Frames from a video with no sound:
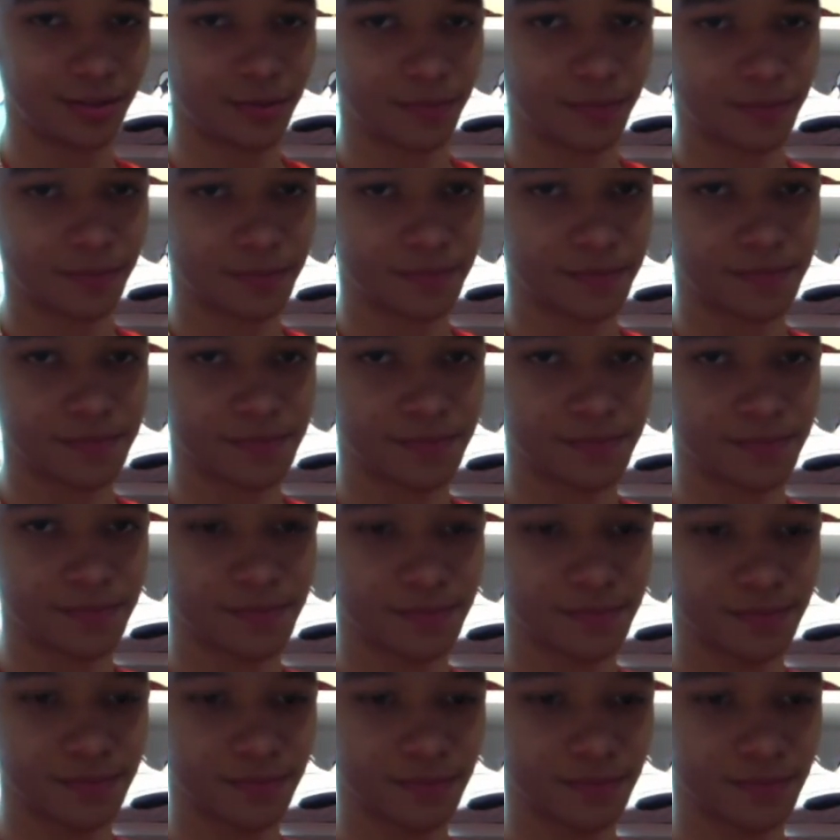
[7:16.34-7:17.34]

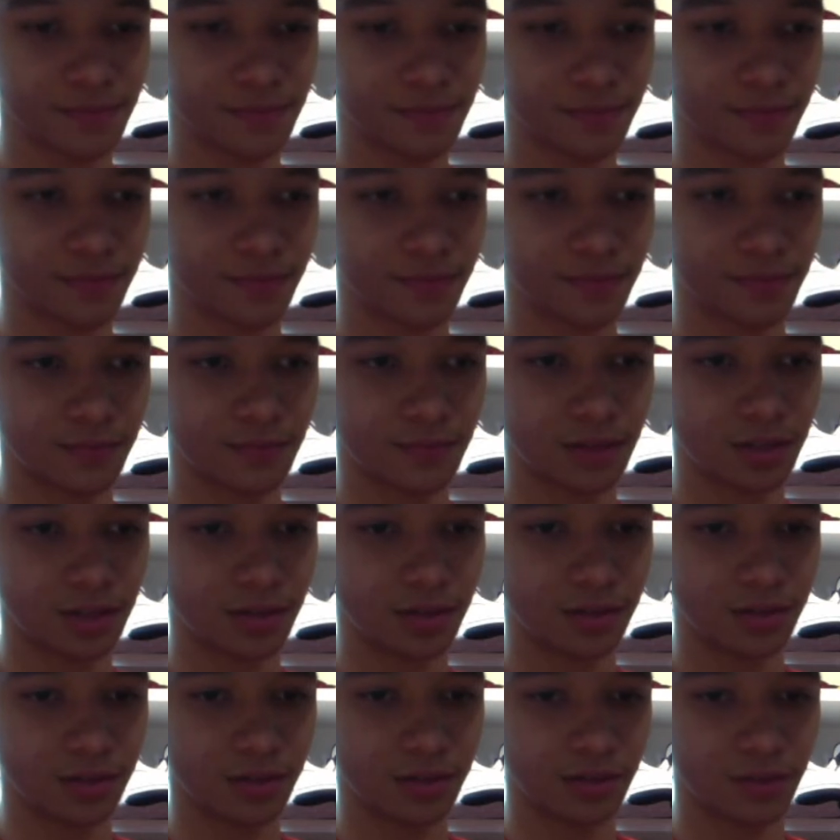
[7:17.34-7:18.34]

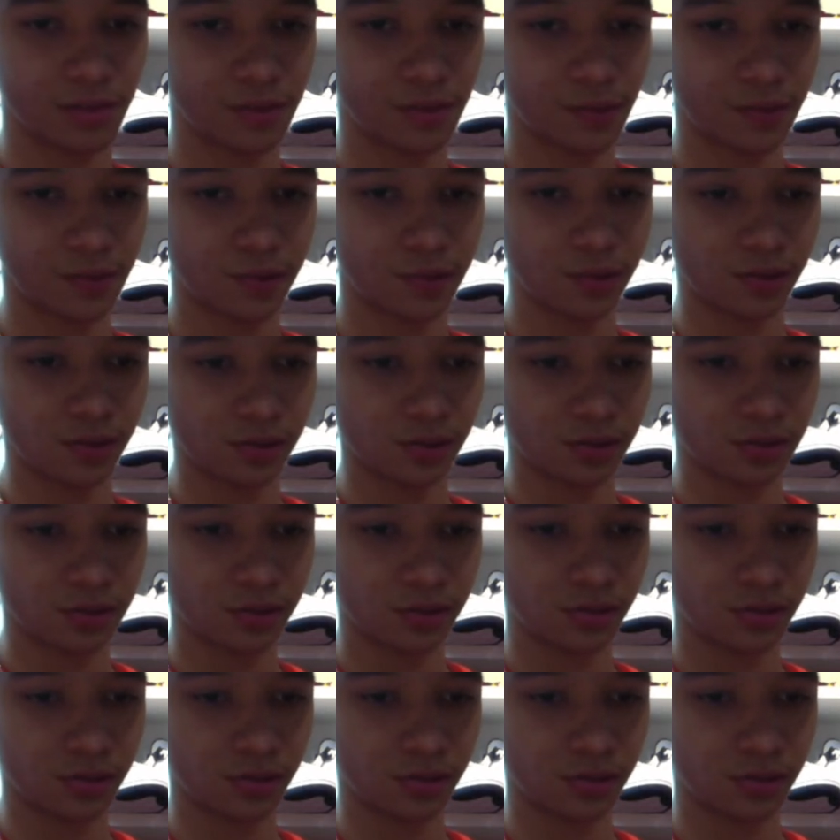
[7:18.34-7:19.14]
(silent)